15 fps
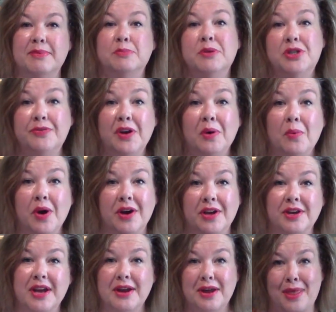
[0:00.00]
Especially if you're at work.
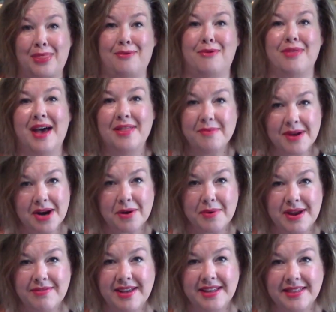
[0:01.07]
You gonna throw that in the
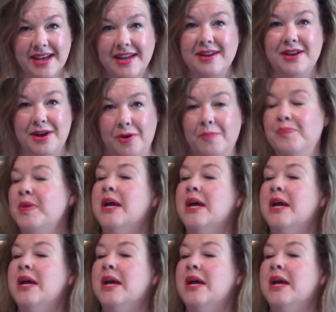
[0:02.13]
microwave like that? No.